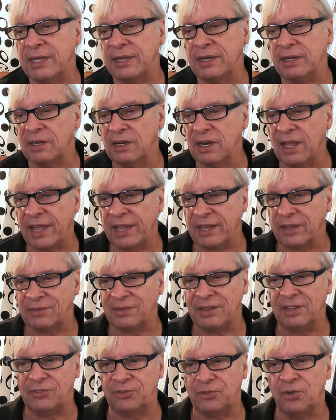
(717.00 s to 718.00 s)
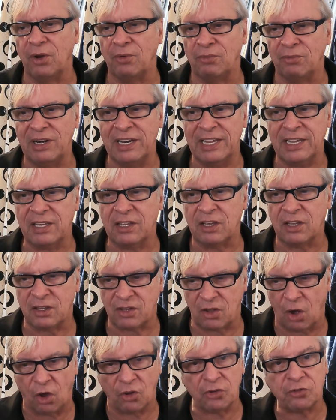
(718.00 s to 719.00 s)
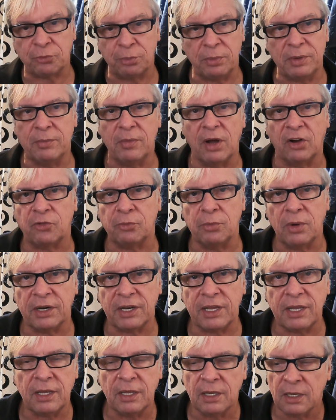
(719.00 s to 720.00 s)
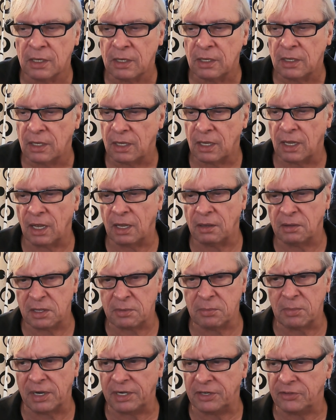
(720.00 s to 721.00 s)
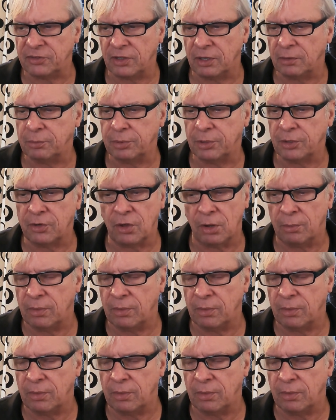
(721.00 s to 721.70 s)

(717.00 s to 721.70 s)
it like it's not really cost me much money. It might have done, but not